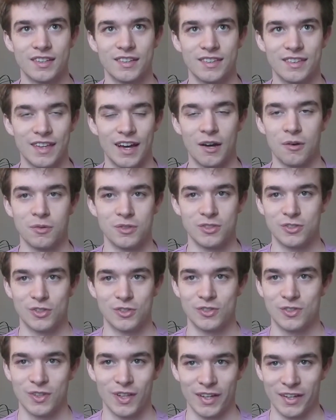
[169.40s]
that was
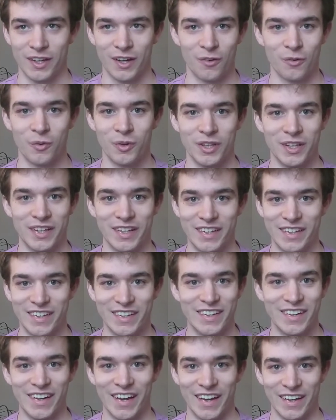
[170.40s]
just like a
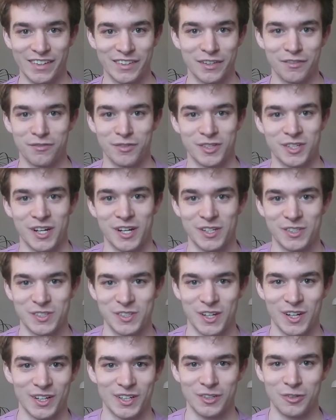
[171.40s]
really negative return
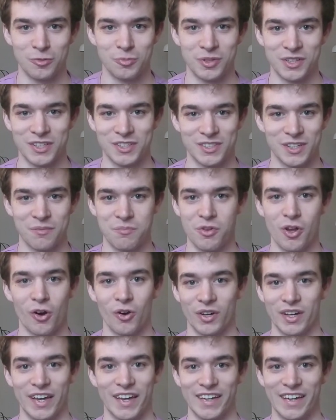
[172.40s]
circle because I'm
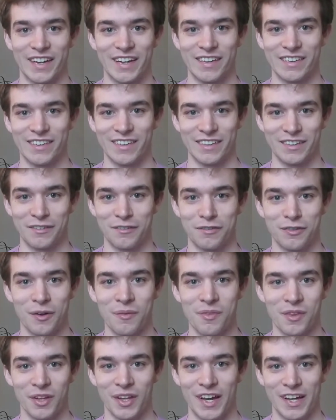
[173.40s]
not getting anything
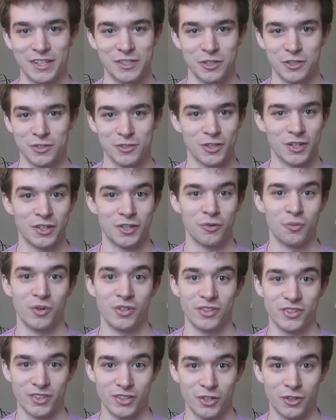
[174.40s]
from the lecture, so I don't
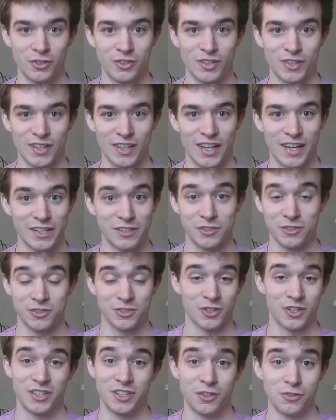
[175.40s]
want to go to the lecture,
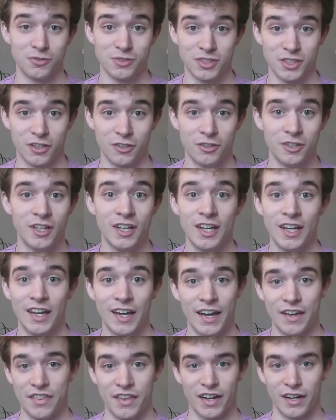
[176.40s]
so I don't go.
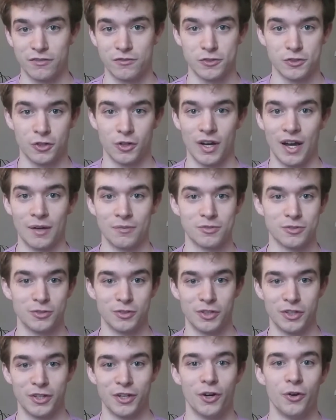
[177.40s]
And then I've just got
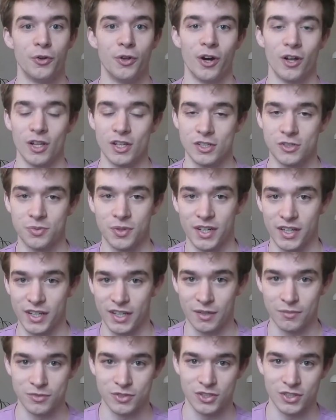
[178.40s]
absolutely no knowledge when it
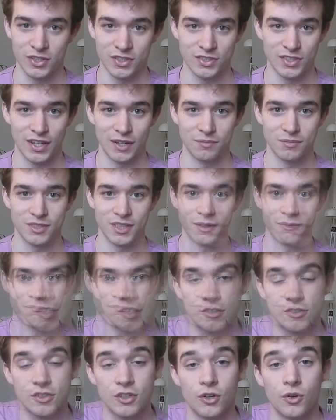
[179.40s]
comes to exam time.
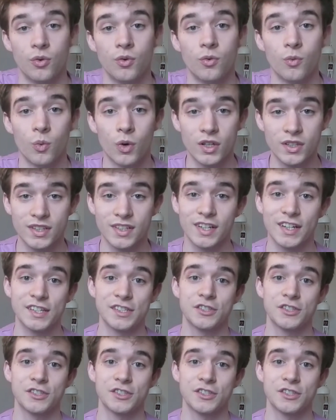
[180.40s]
So what did I